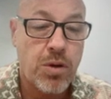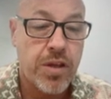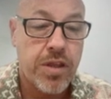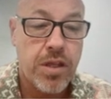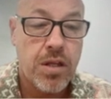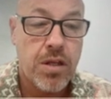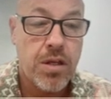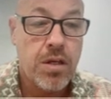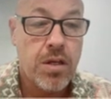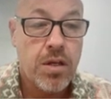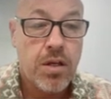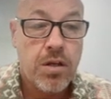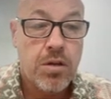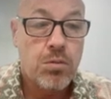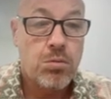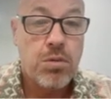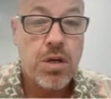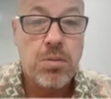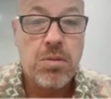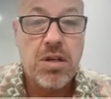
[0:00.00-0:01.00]
with.
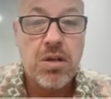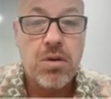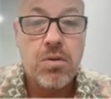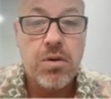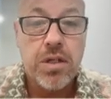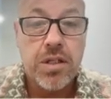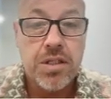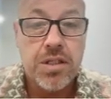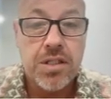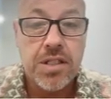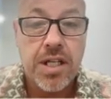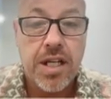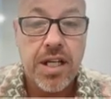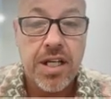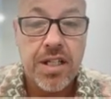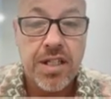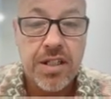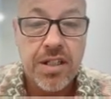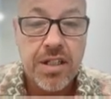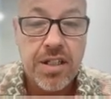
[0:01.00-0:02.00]
Maybe you want to
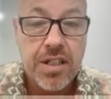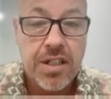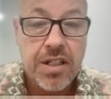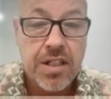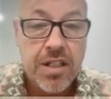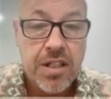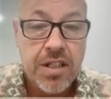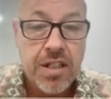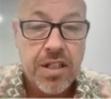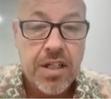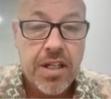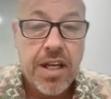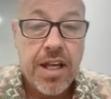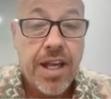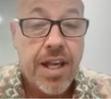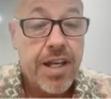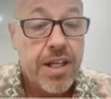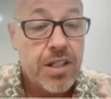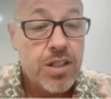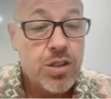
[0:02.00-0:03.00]
say,
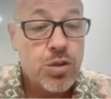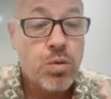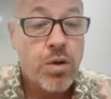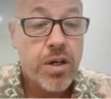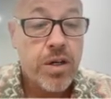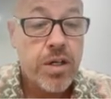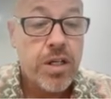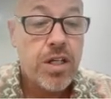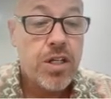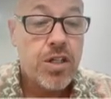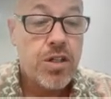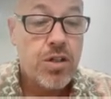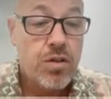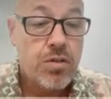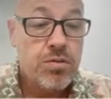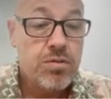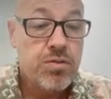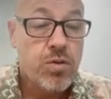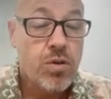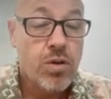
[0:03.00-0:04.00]
is wearing a
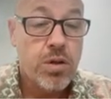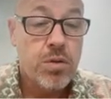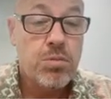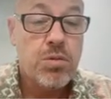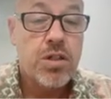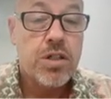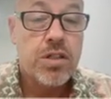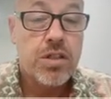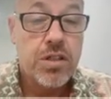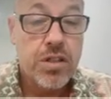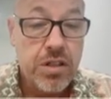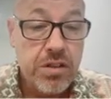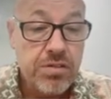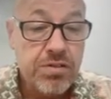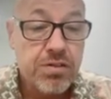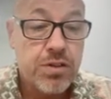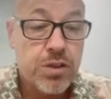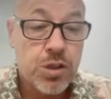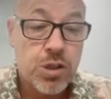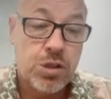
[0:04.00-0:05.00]
uniform good
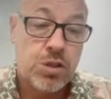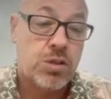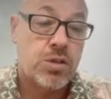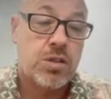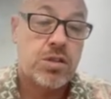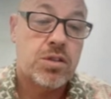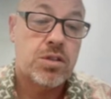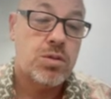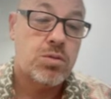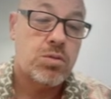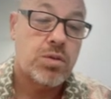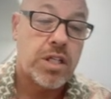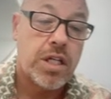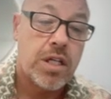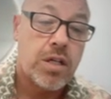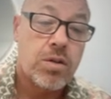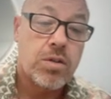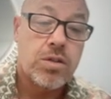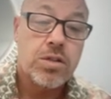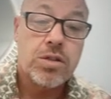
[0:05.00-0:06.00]
for students when they
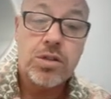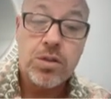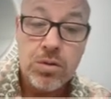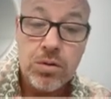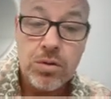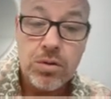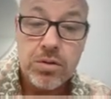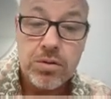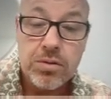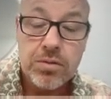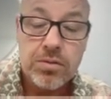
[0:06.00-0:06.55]
go to school?